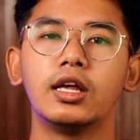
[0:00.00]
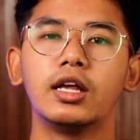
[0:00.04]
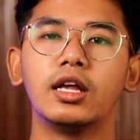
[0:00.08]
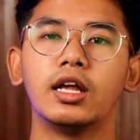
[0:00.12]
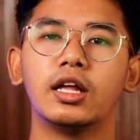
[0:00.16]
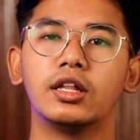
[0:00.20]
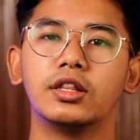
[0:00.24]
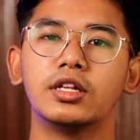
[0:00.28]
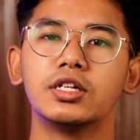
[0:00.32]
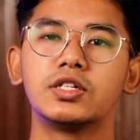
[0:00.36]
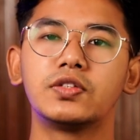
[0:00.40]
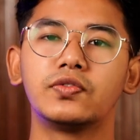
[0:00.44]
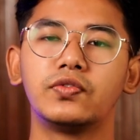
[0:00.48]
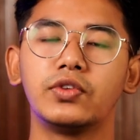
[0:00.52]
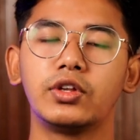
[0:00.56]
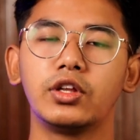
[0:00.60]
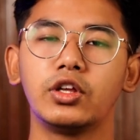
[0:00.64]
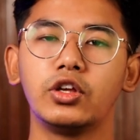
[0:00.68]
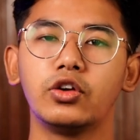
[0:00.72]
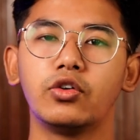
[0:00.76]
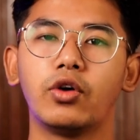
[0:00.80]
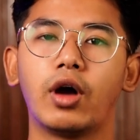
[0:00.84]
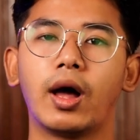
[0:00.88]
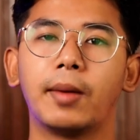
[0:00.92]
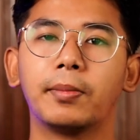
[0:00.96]
In this
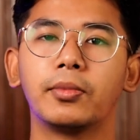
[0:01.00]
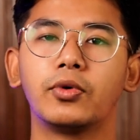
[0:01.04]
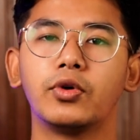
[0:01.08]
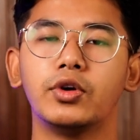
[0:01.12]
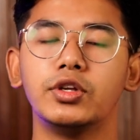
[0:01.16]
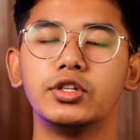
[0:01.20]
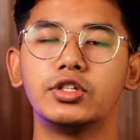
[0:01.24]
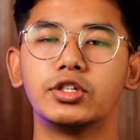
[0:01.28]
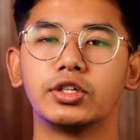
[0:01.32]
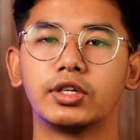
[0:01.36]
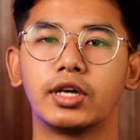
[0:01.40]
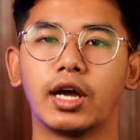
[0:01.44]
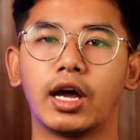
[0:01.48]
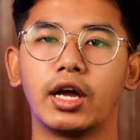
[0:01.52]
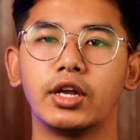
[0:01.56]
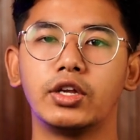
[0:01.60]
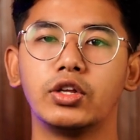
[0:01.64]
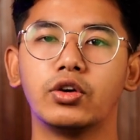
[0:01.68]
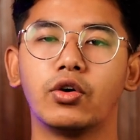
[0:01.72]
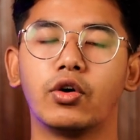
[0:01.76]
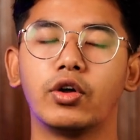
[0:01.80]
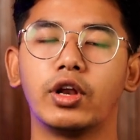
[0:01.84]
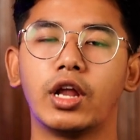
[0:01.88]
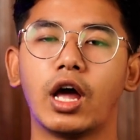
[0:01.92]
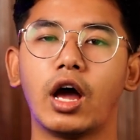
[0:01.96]
video, I'm going to guide
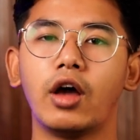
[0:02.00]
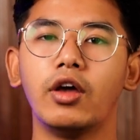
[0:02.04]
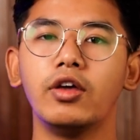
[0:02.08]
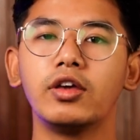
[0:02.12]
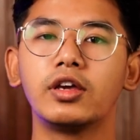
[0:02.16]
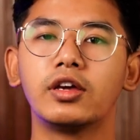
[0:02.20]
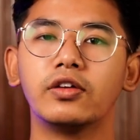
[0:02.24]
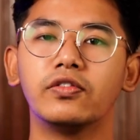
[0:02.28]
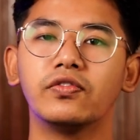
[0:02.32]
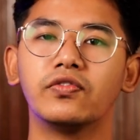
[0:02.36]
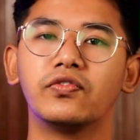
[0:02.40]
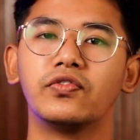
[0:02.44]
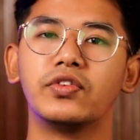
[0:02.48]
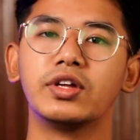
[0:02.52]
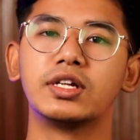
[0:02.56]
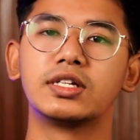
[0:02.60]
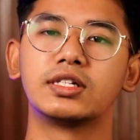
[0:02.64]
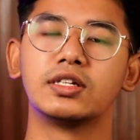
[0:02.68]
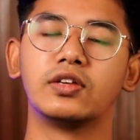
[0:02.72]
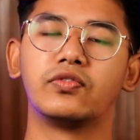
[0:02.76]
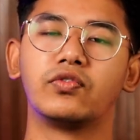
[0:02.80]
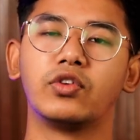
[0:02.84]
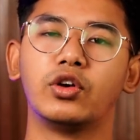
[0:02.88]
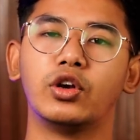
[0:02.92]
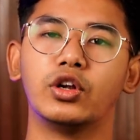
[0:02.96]
you on how you can fix
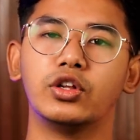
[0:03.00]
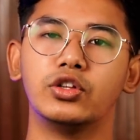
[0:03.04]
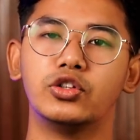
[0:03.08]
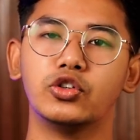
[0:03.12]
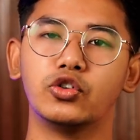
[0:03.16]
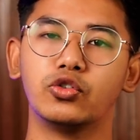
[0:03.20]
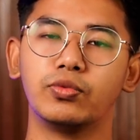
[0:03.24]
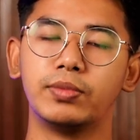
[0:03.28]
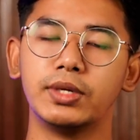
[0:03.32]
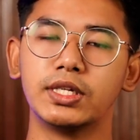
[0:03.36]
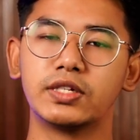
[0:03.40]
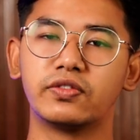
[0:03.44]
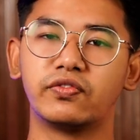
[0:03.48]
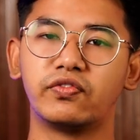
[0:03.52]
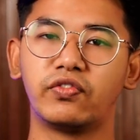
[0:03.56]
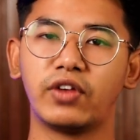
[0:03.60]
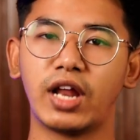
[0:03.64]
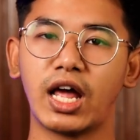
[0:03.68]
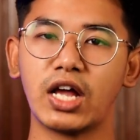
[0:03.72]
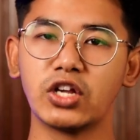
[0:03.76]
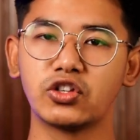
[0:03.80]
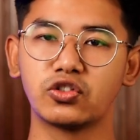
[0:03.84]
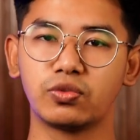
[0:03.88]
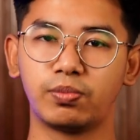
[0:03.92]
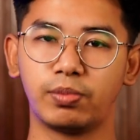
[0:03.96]
if your Adobe's
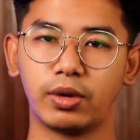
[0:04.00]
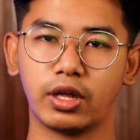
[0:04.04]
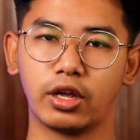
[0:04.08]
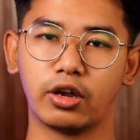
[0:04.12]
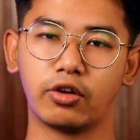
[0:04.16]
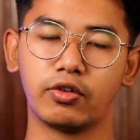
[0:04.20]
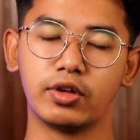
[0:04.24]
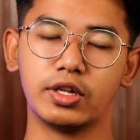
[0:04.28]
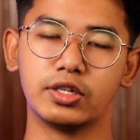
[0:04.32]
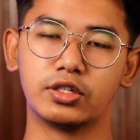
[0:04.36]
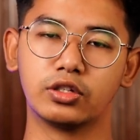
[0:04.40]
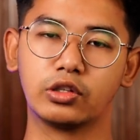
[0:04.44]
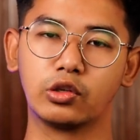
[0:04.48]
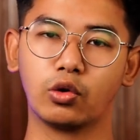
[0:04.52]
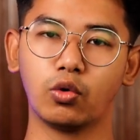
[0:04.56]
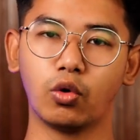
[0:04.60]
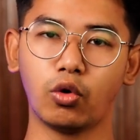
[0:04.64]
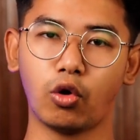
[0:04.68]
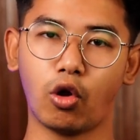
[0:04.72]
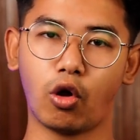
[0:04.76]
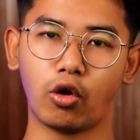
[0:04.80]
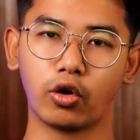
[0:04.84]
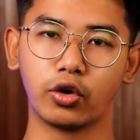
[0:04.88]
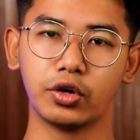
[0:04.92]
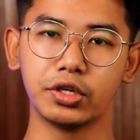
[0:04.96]
Flash Player is no
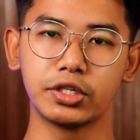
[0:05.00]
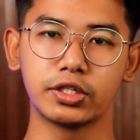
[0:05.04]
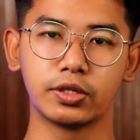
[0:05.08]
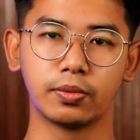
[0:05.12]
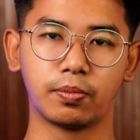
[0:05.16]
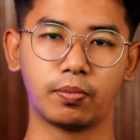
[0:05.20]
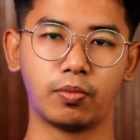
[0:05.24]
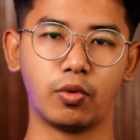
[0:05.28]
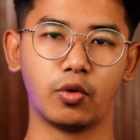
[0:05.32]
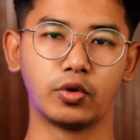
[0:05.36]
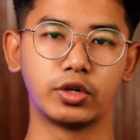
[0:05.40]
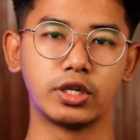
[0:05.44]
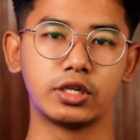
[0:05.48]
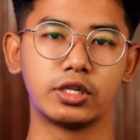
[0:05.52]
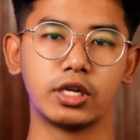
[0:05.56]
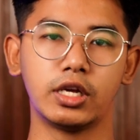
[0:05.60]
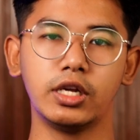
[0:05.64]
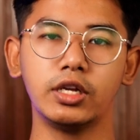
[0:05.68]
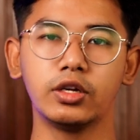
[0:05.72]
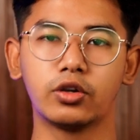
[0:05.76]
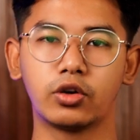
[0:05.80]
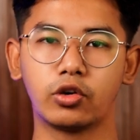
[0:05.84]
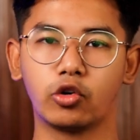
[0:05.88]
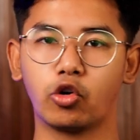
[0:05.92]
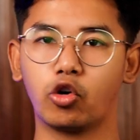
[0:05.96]
longer supported
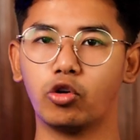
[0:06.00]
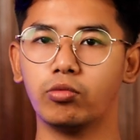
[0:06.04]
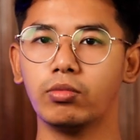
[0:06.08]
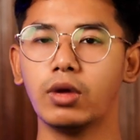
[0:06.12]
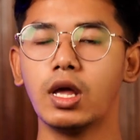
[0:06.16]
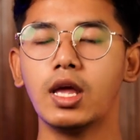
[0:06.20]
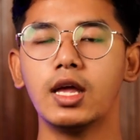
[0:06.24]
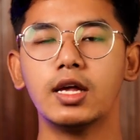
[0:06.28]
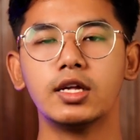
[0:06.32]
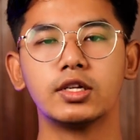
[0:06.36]
in Chrome.